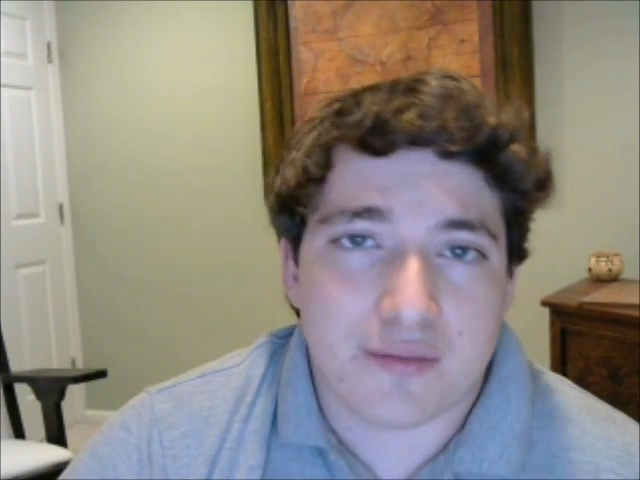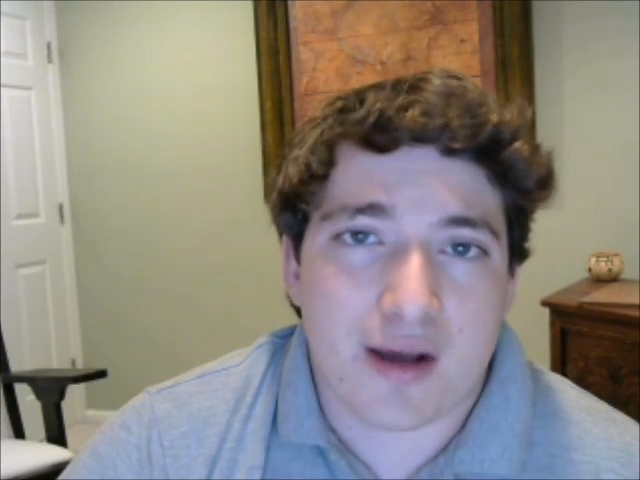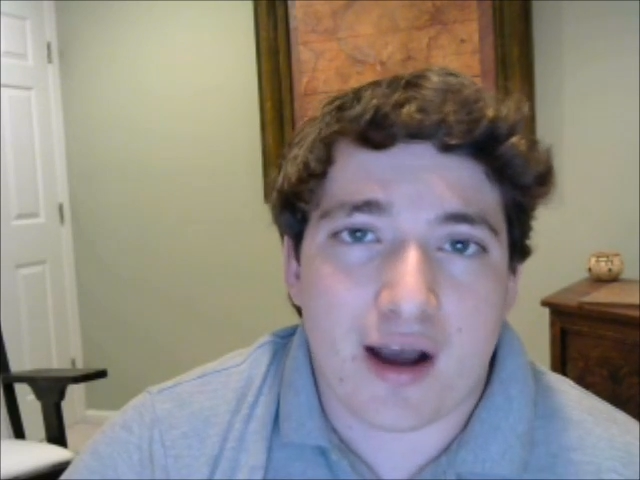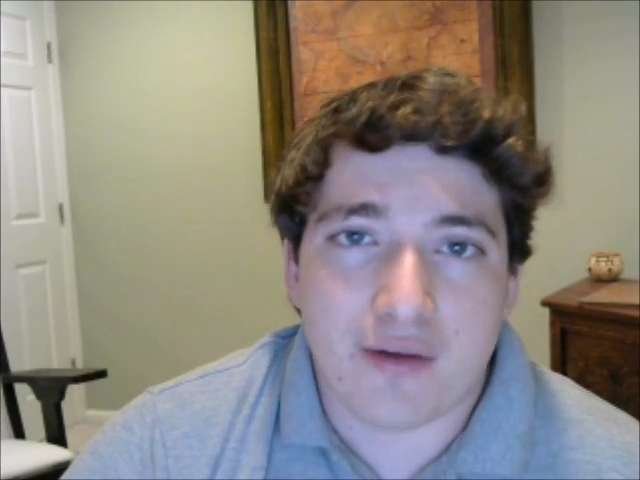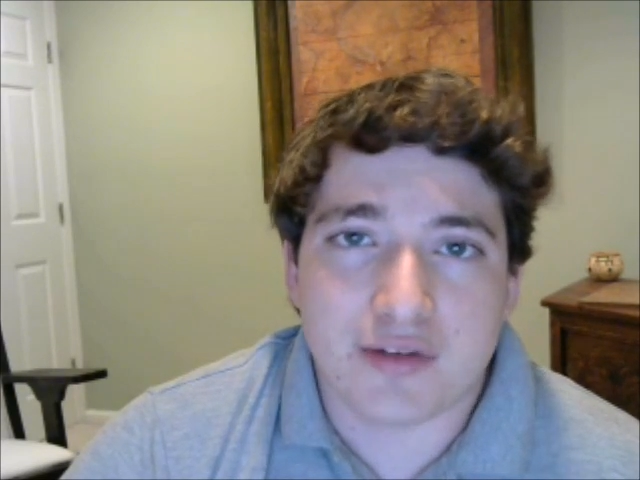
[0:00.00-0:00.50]

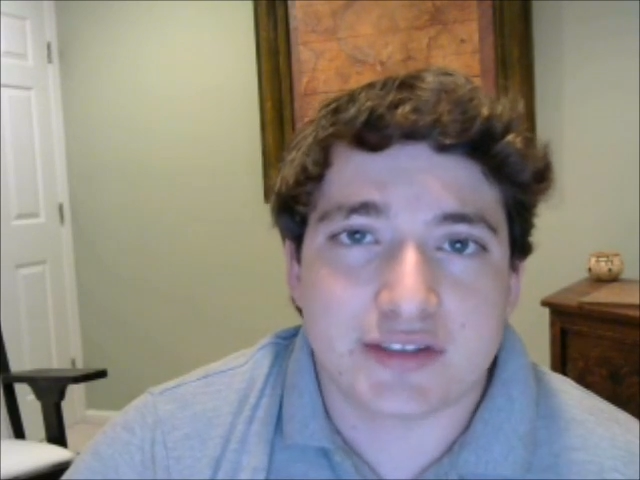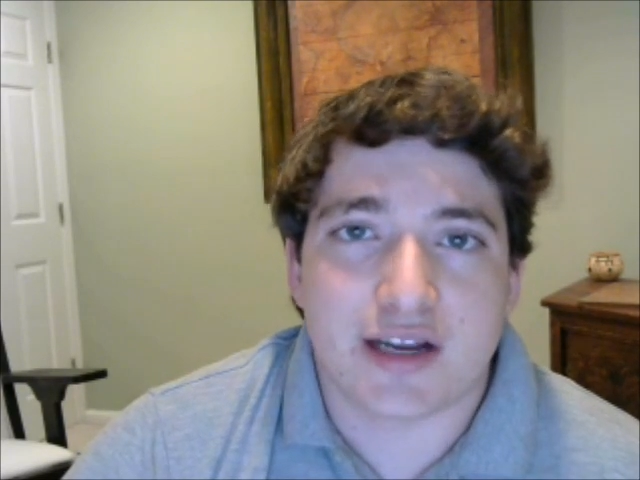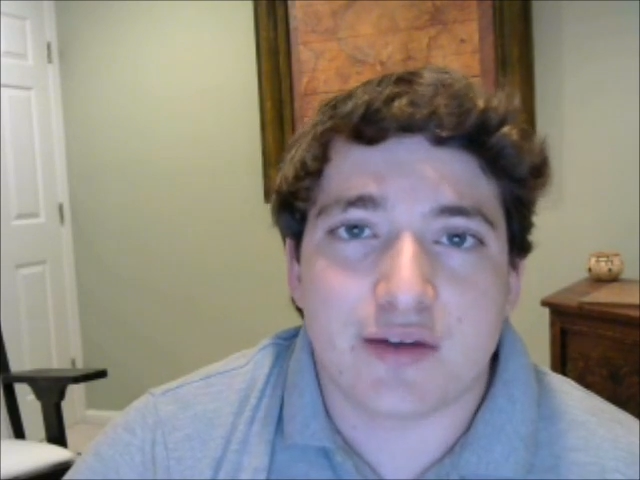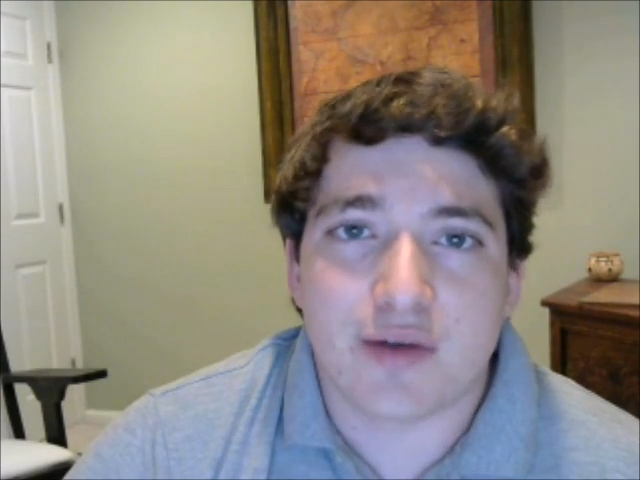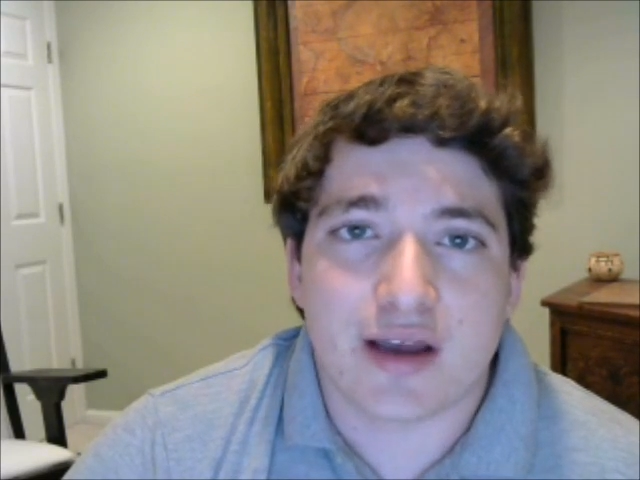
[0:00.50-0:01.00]
I would stay
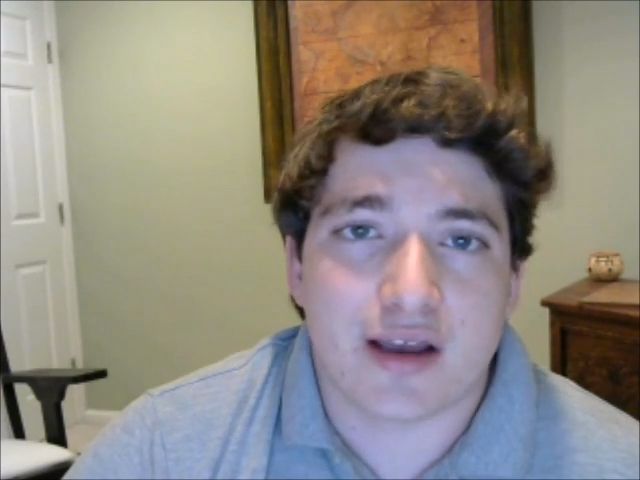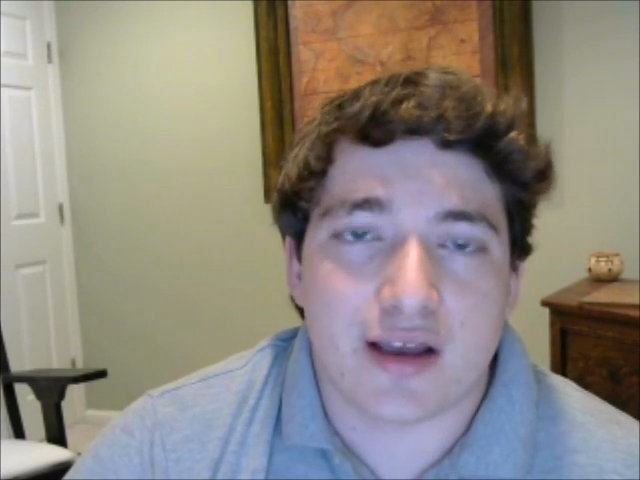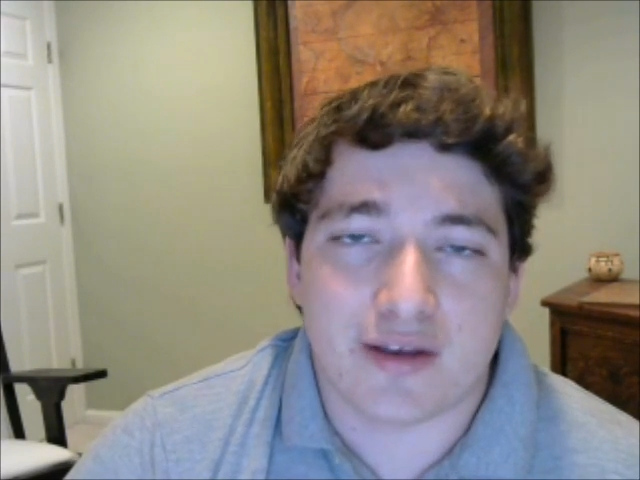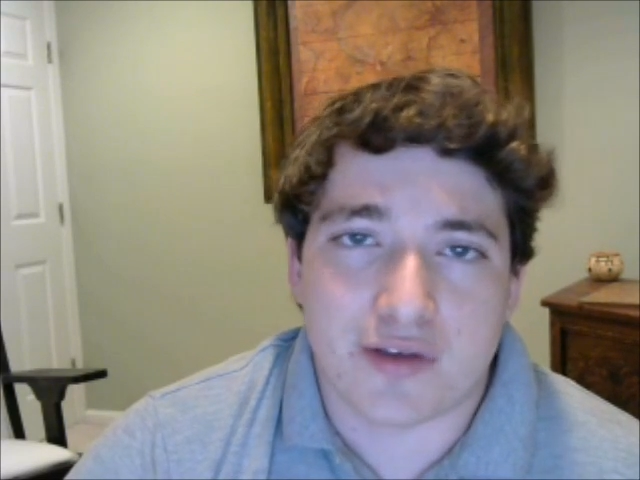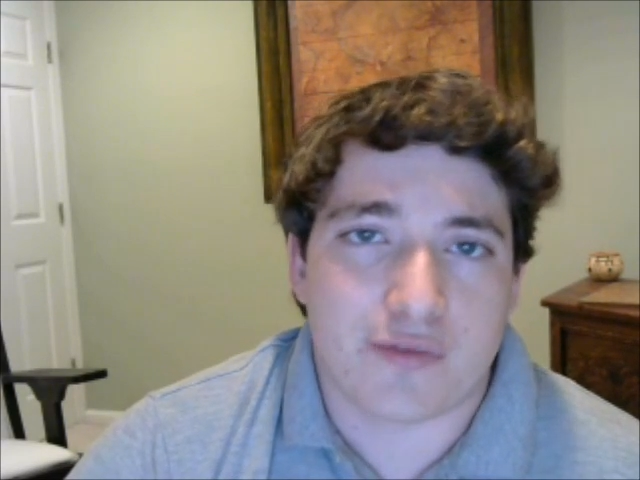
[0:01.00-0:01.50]
away
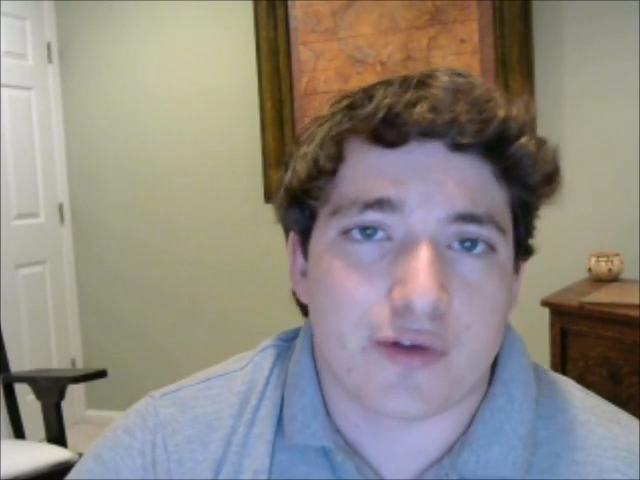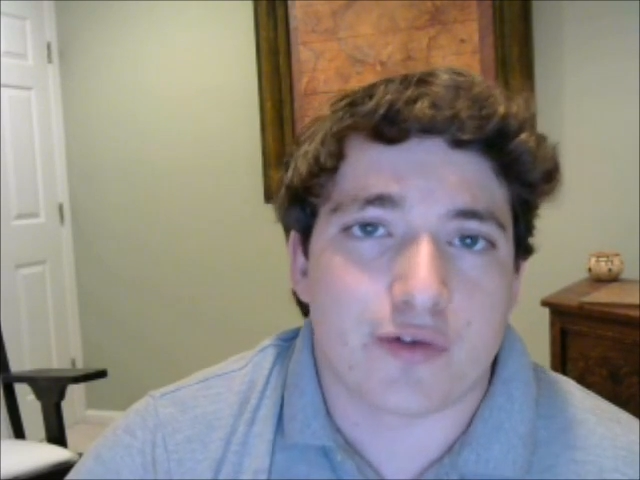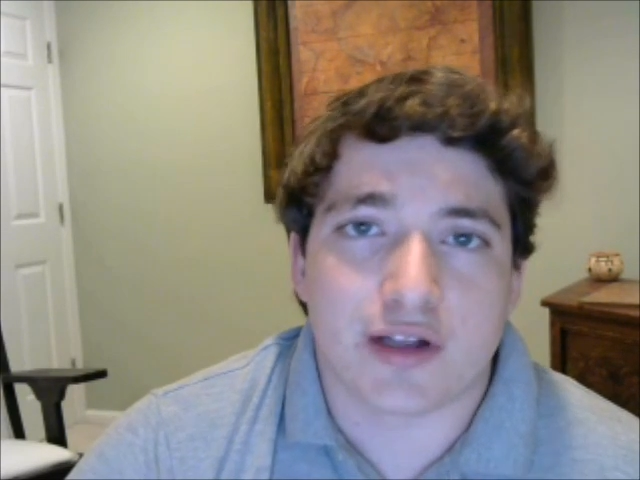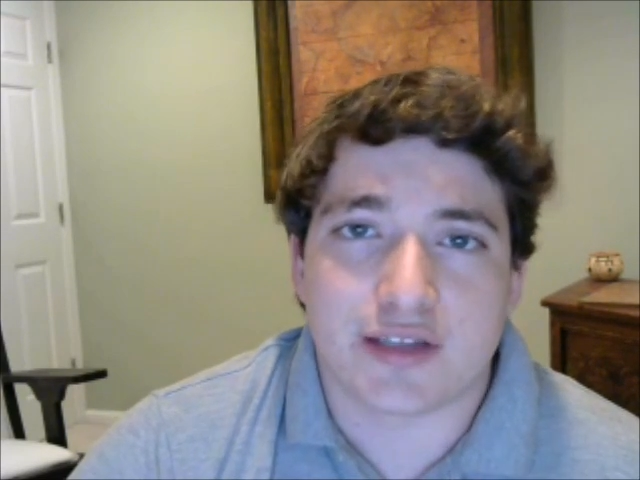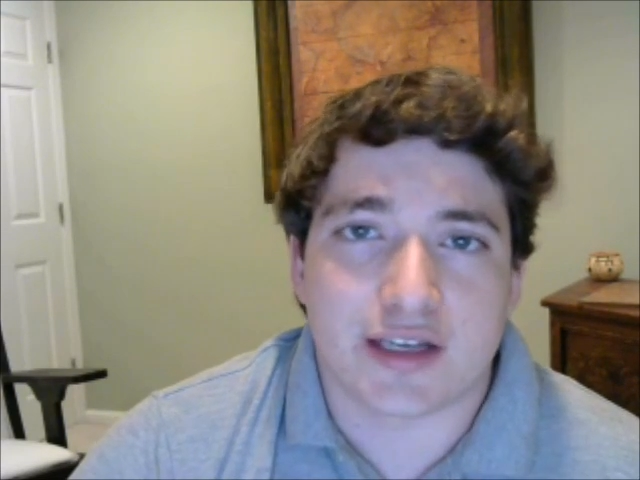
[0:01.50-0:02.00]
if you're
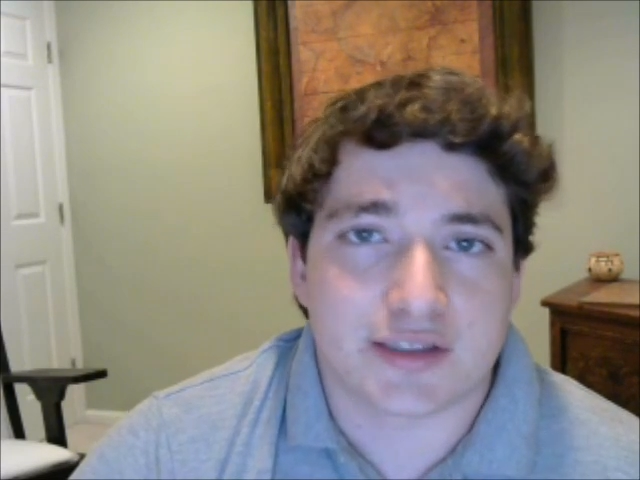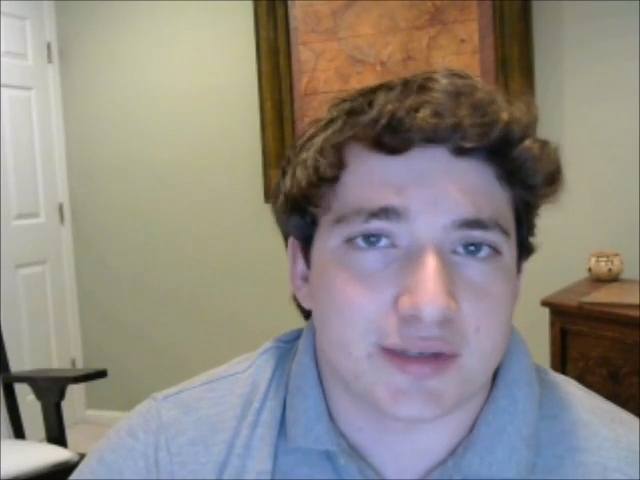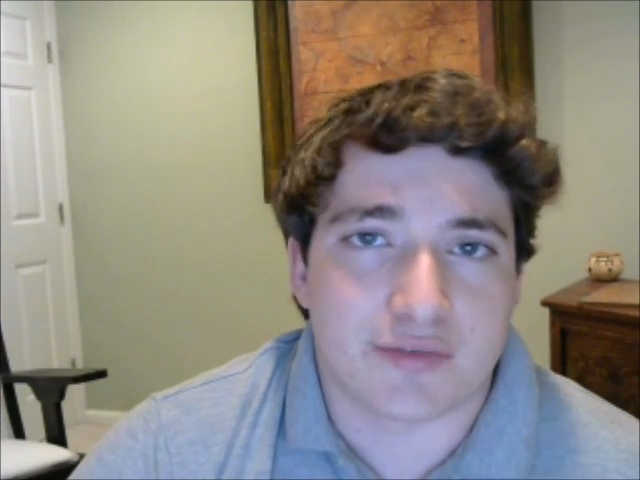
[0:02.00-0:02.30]
real desperate.